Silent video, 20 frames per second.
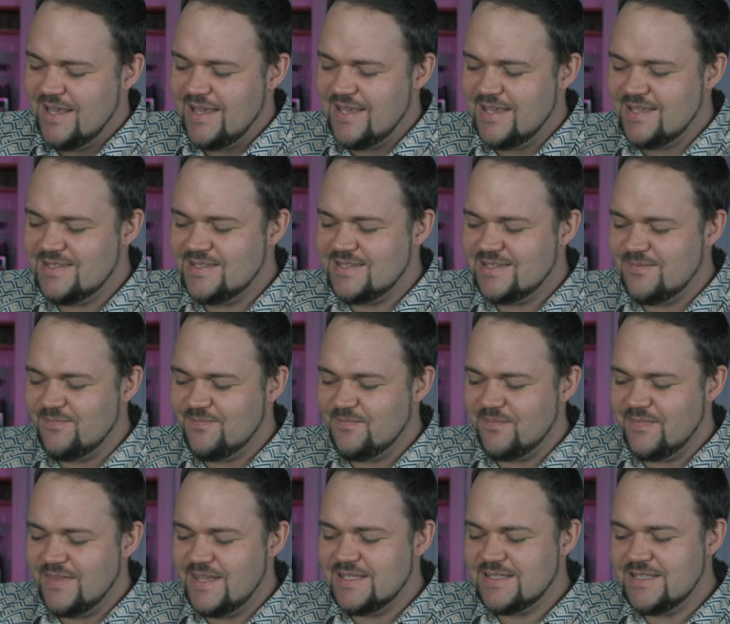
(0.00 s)
is
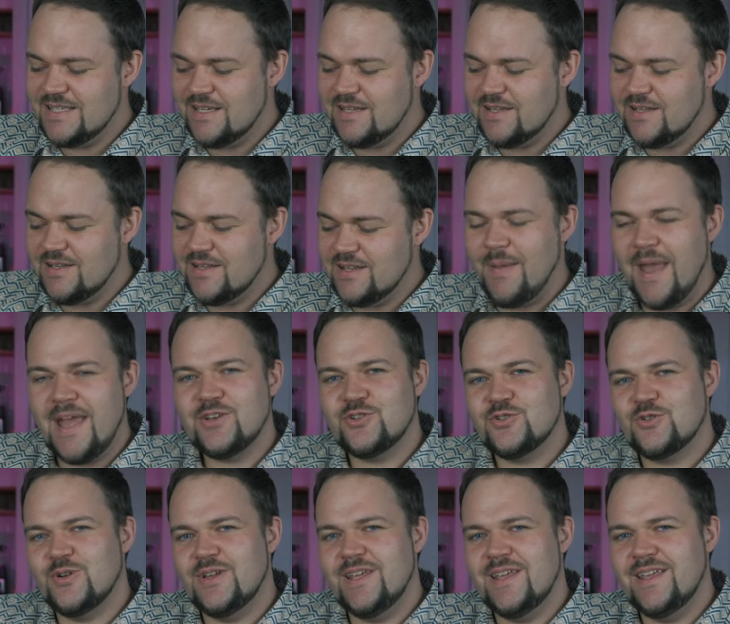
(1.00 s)
these little
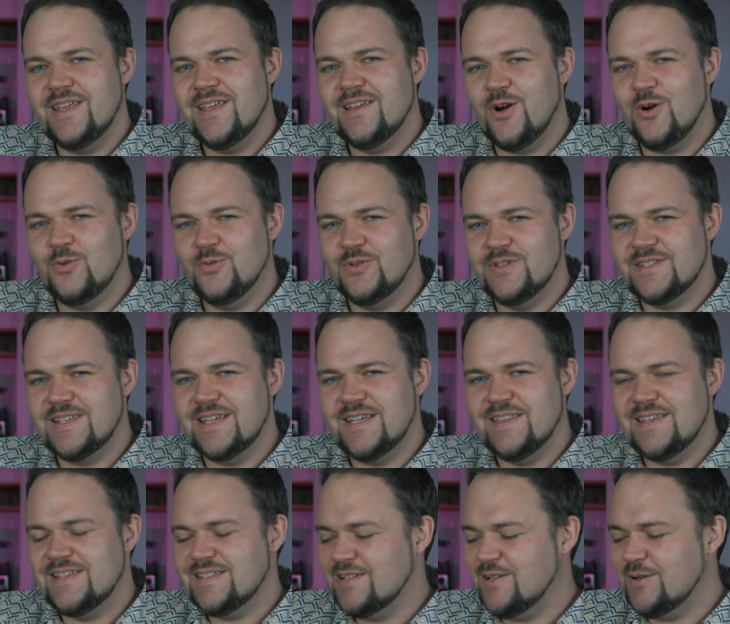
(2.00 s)
battery holders here,
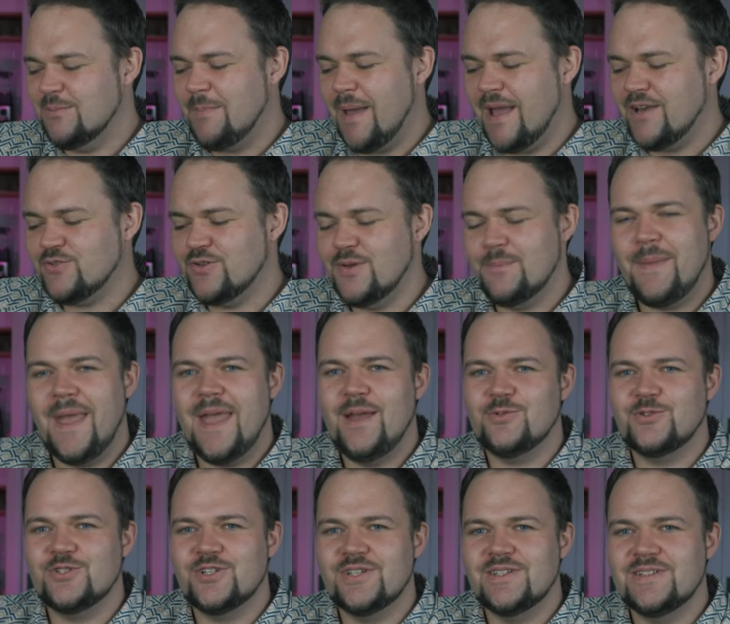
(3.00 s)
these little battery
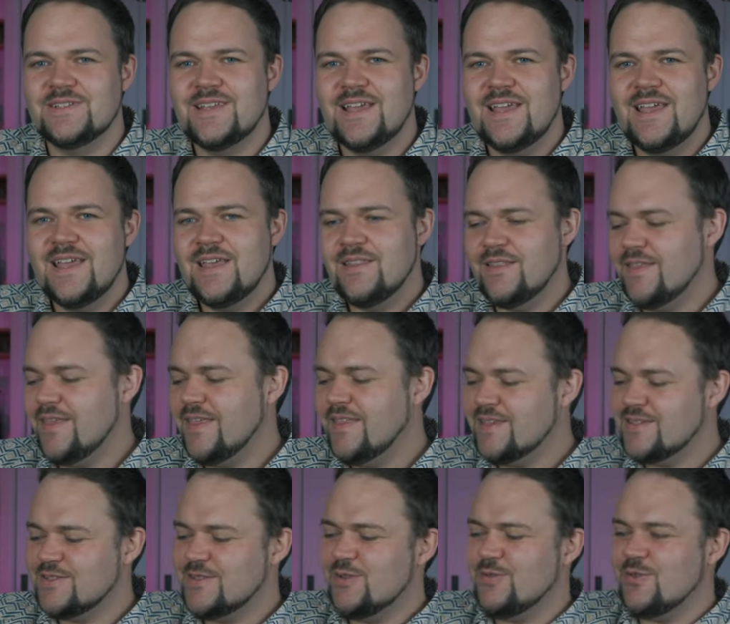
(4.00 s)
pouches. The thing
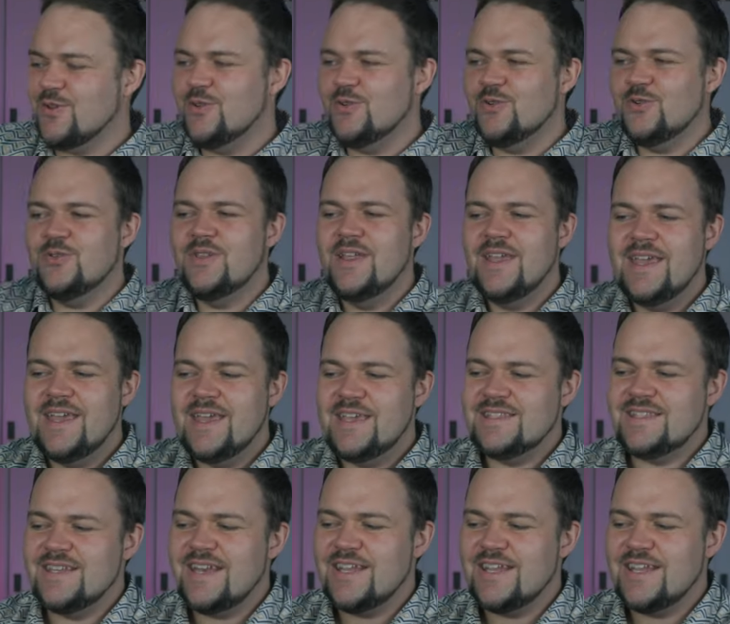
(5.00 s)
that's so cool is